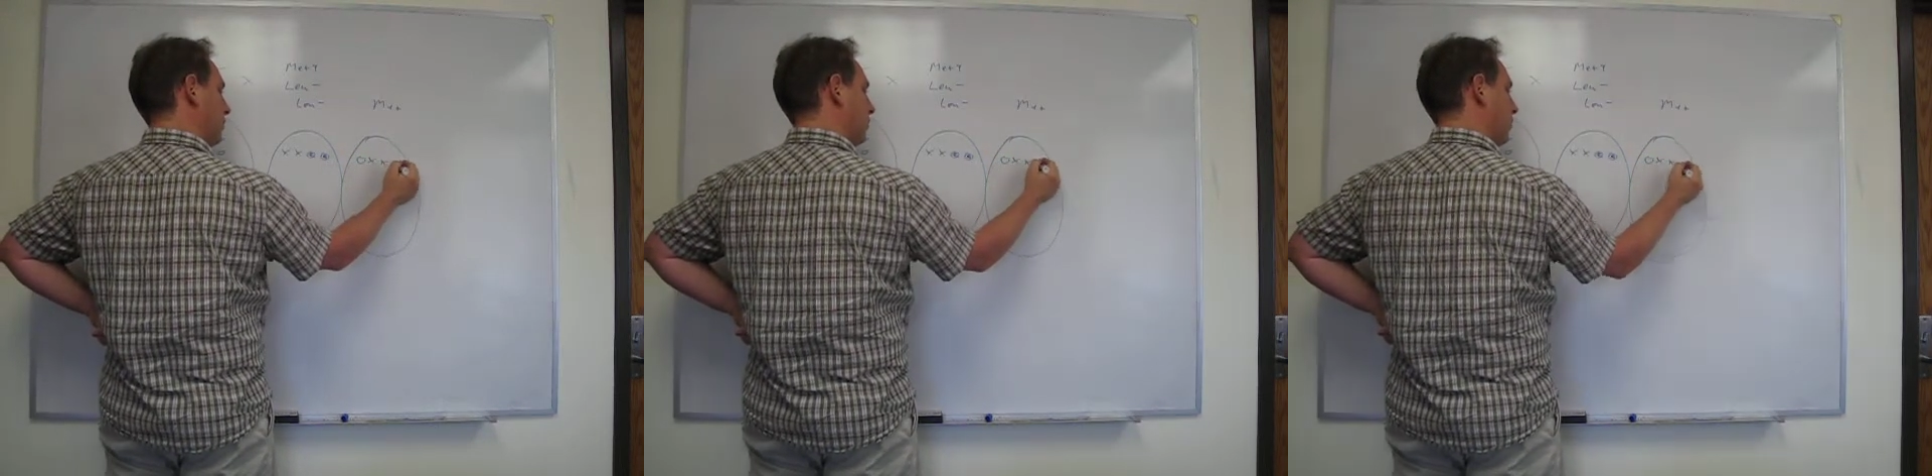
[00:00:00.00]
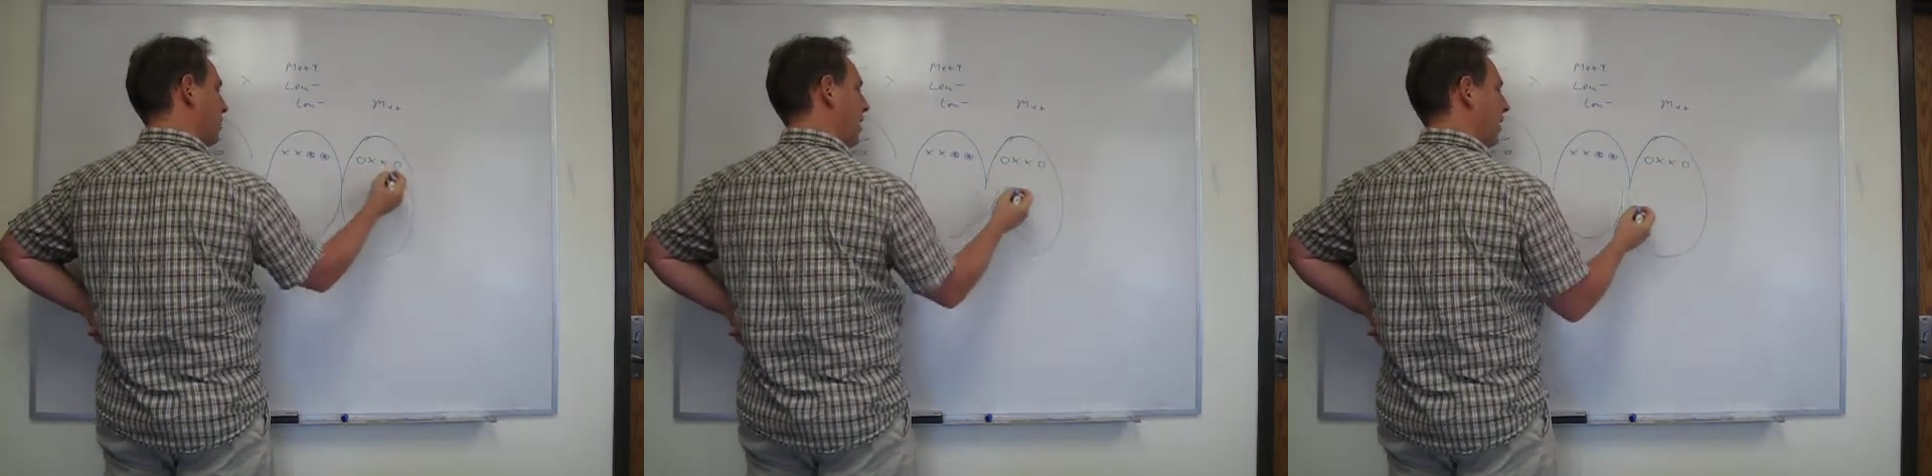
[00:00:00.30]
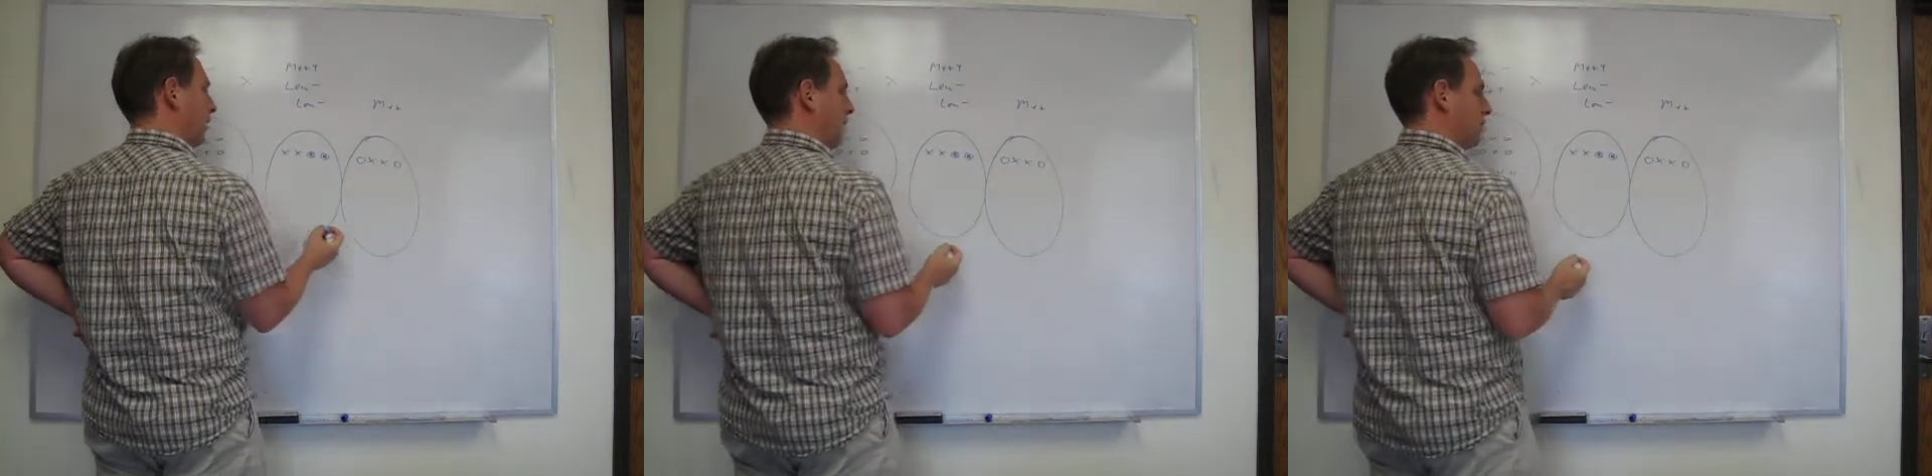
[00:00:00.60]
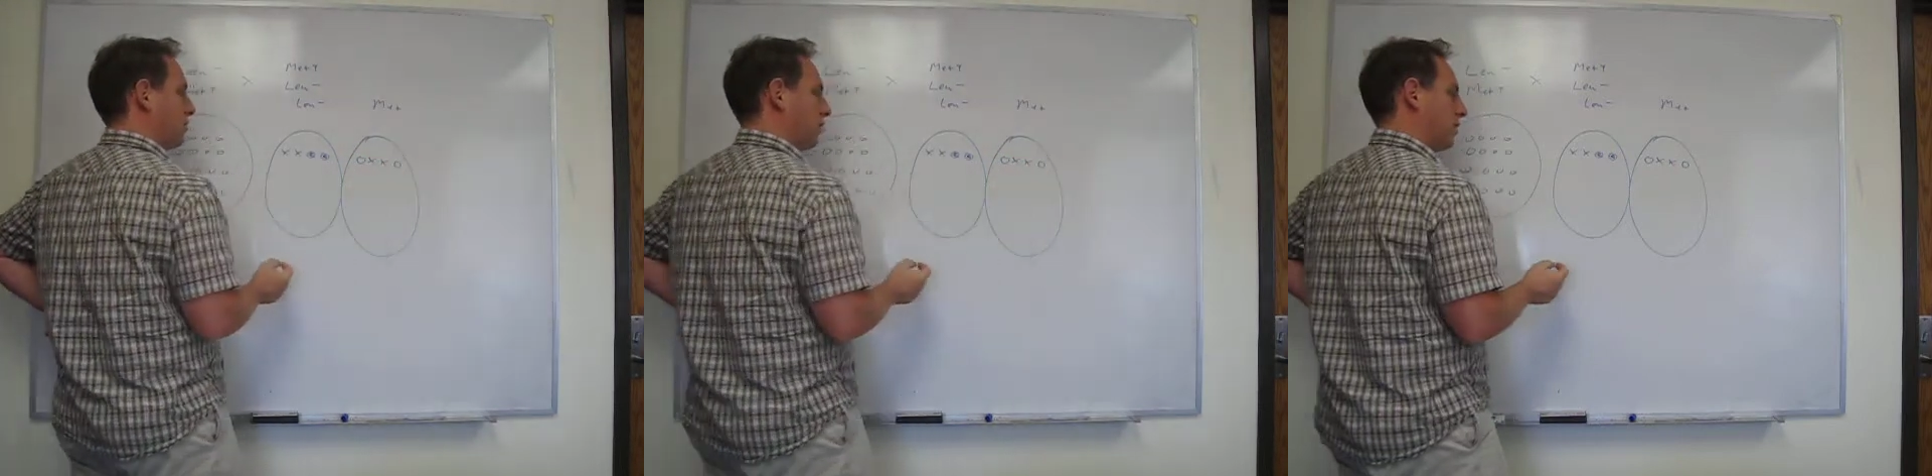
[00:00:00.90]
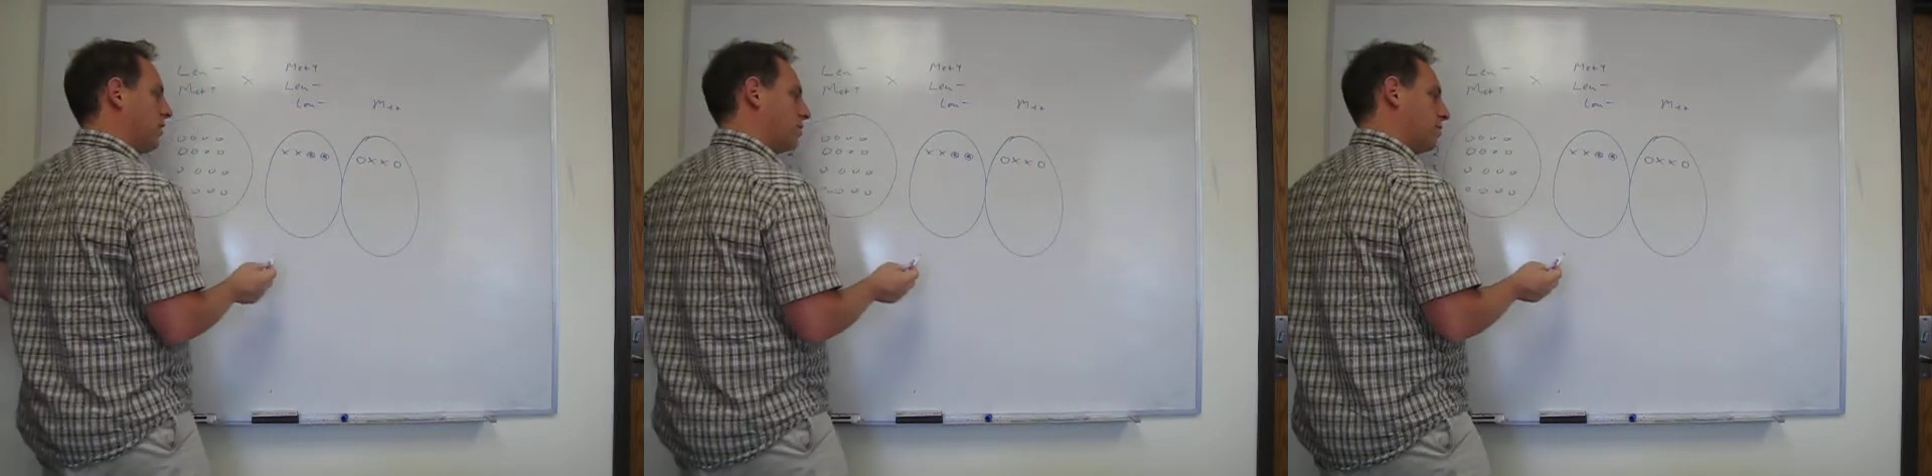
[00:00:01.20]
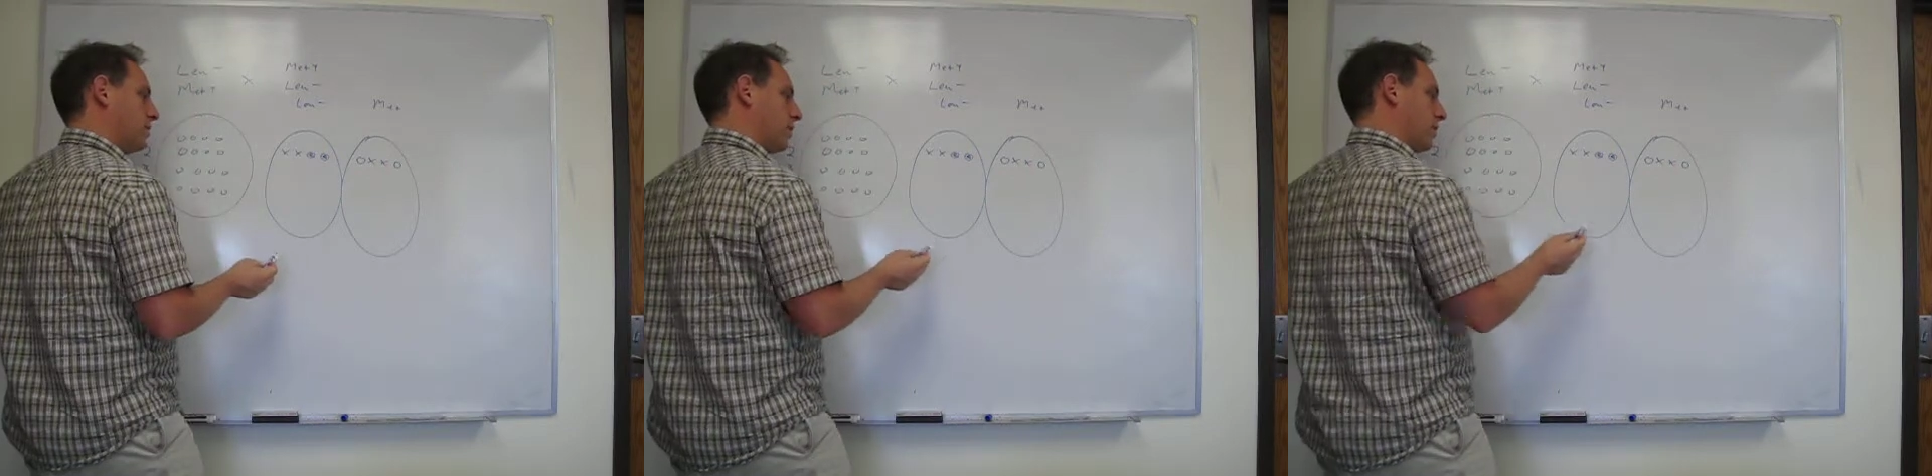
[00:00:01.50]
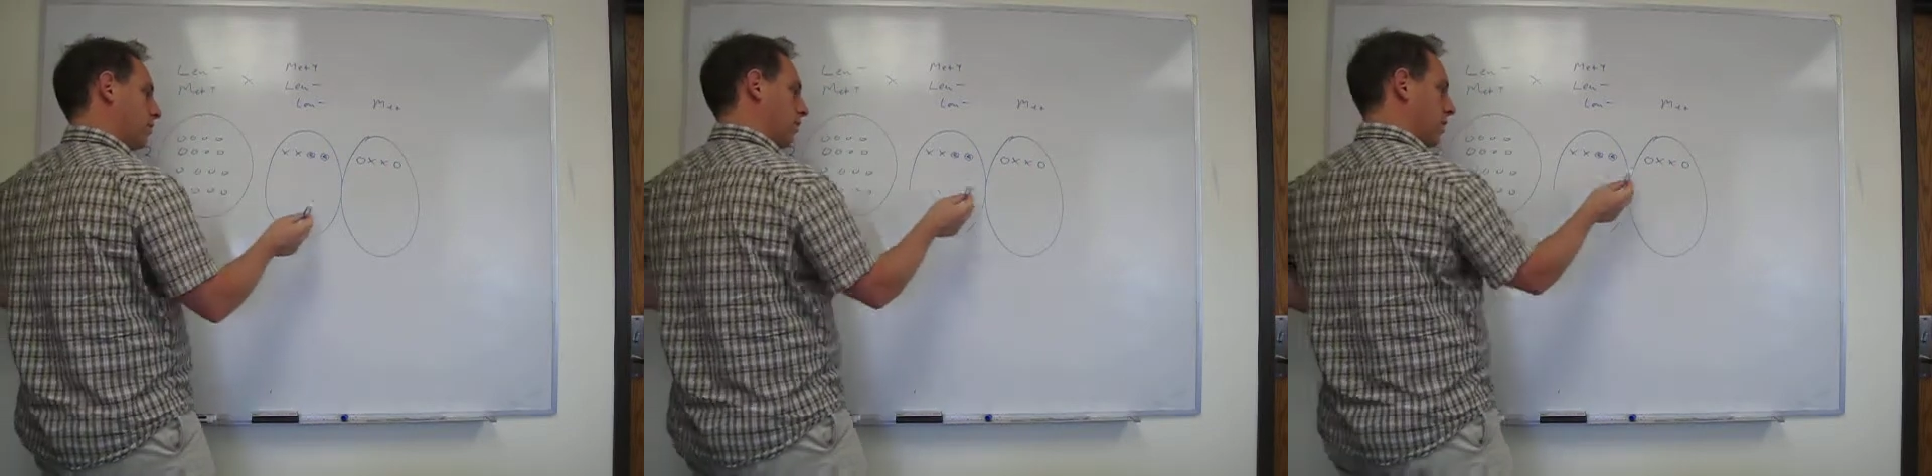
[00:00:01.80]
for Met, right? So in this
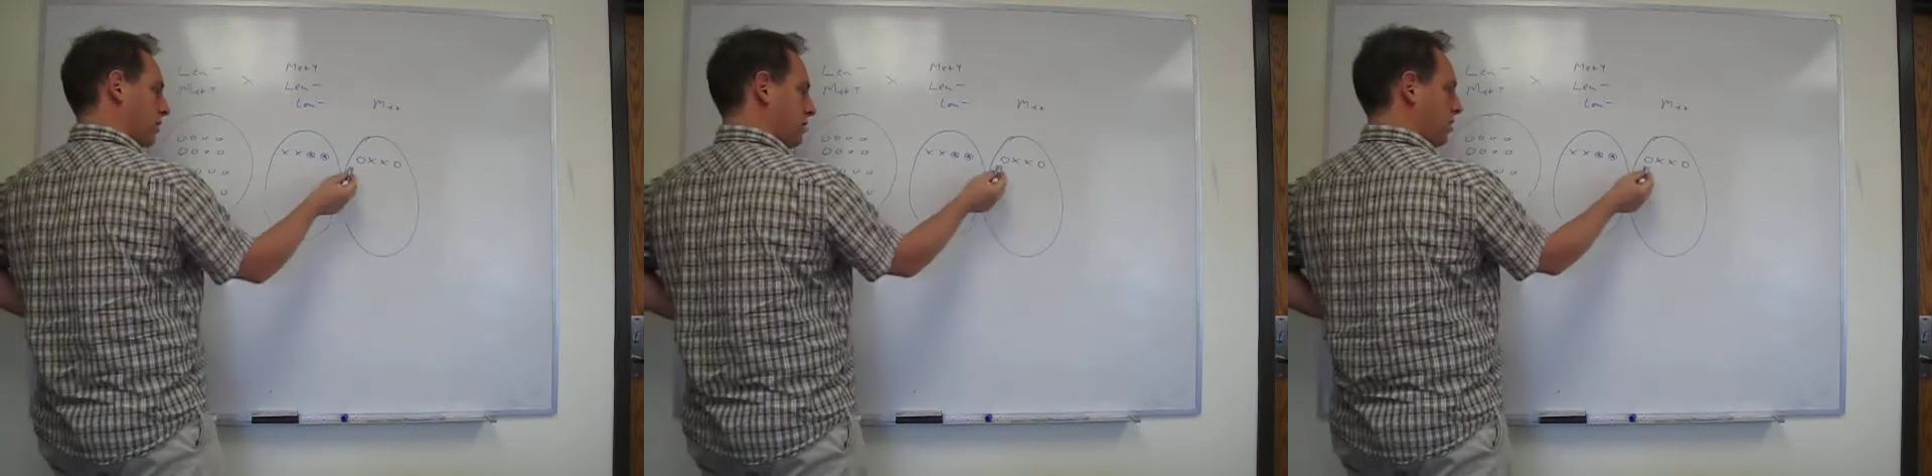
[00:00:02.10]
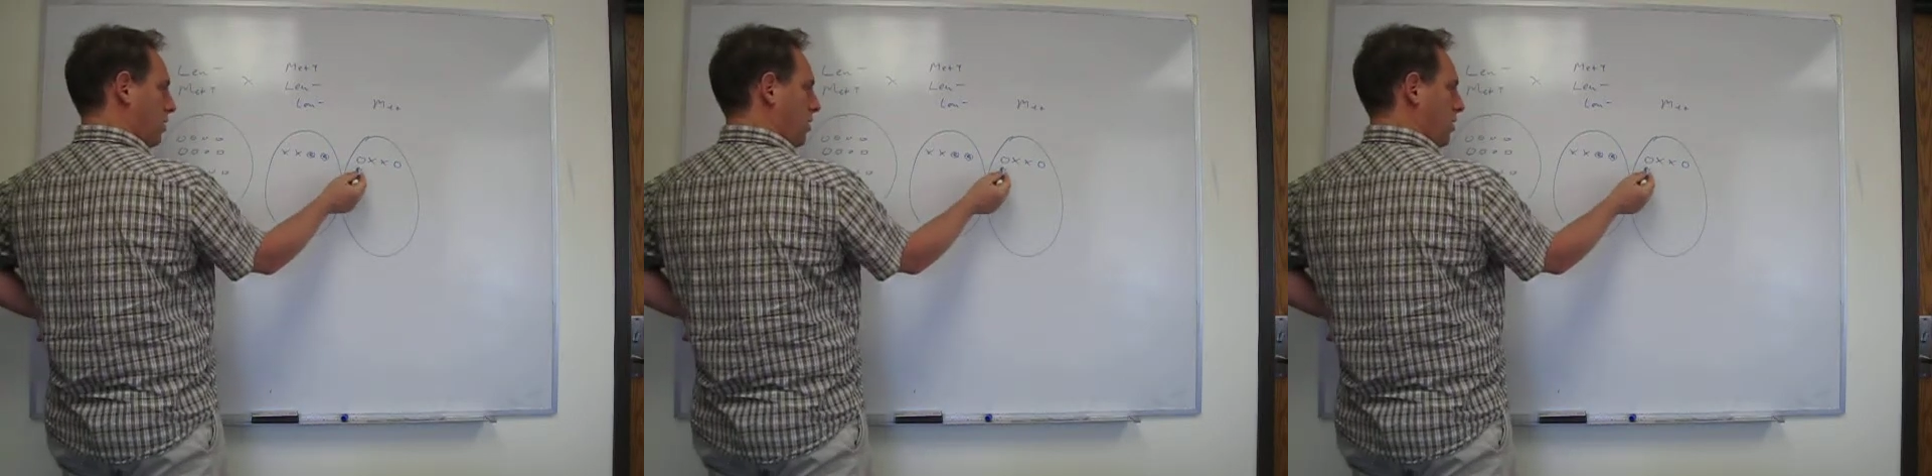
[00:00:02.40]
particular case,